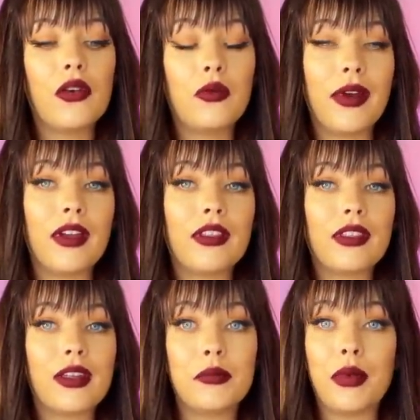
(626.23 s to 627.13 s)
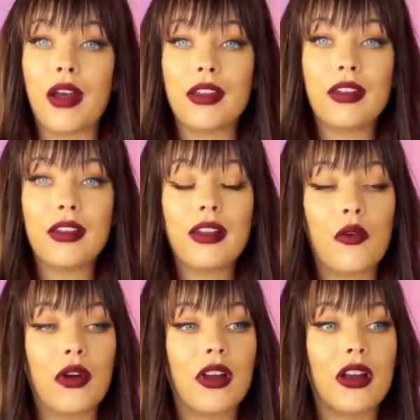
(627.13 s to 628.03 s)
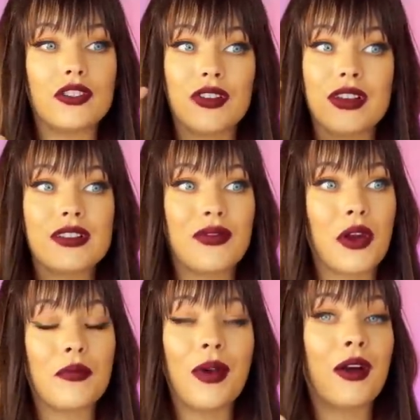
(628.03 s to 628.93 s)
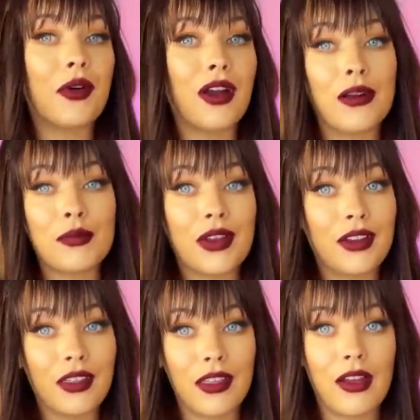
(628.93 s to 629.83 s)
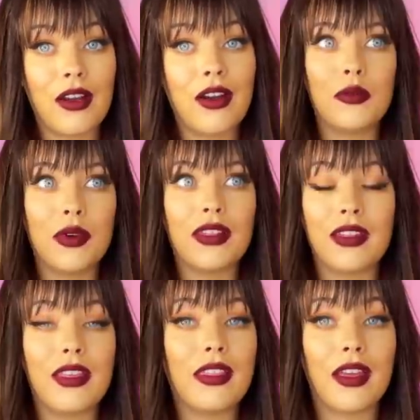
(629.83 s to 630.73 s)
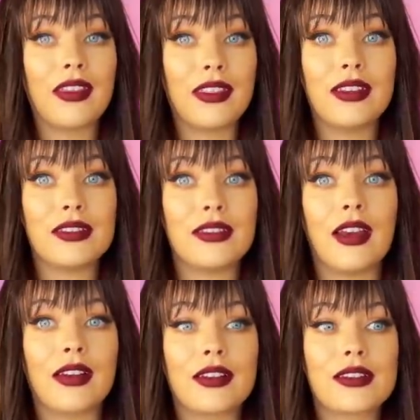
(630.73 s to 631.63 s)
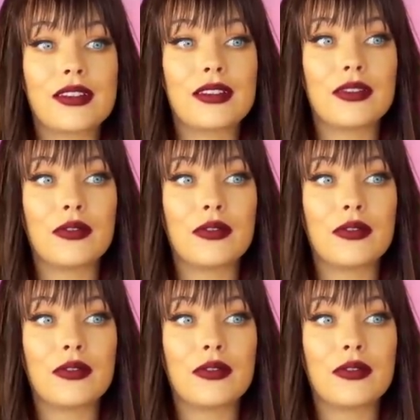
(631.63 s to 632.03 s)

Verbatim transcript: with Biden where a transfer of power happened there within like these next